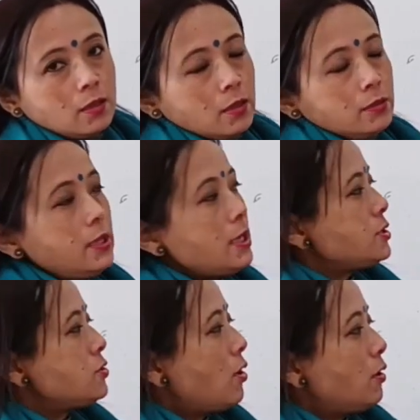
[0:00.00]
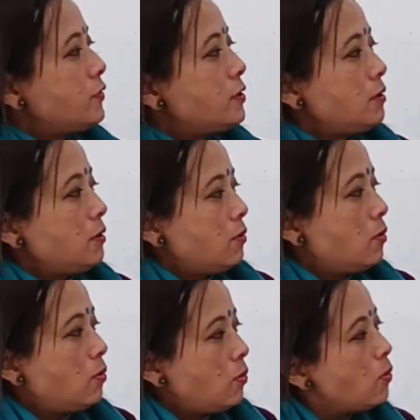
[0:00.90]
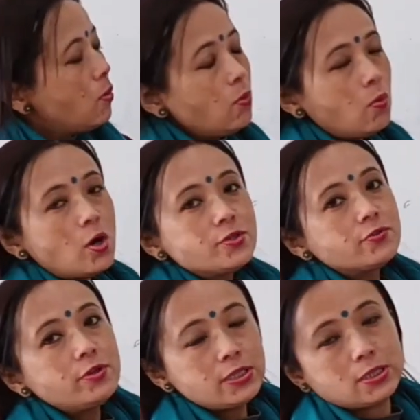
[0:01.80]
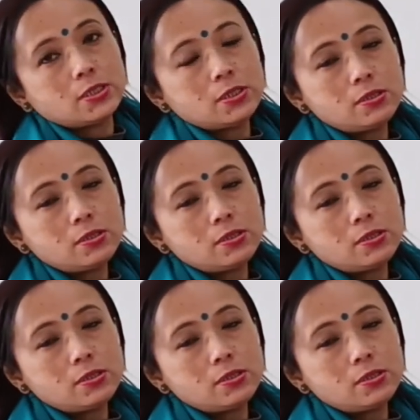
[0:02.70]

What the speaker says: This novel was written